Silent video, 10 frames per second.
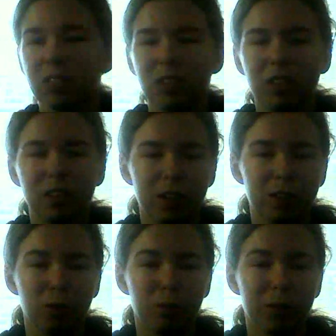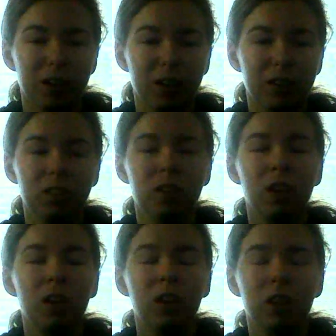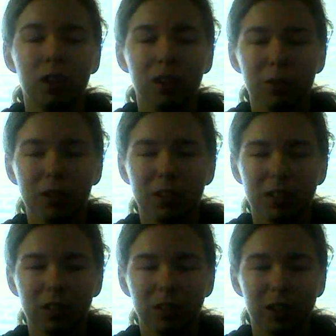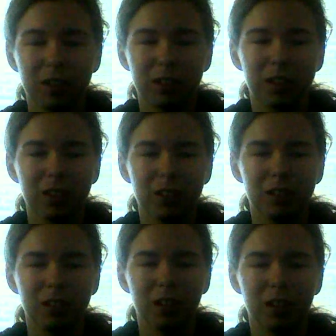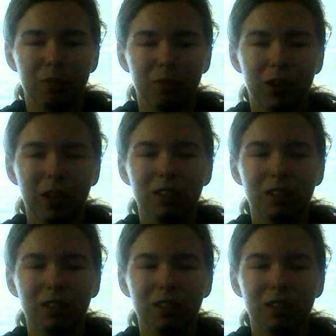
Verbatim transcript: no my dogs. Anyway, sometimes can affect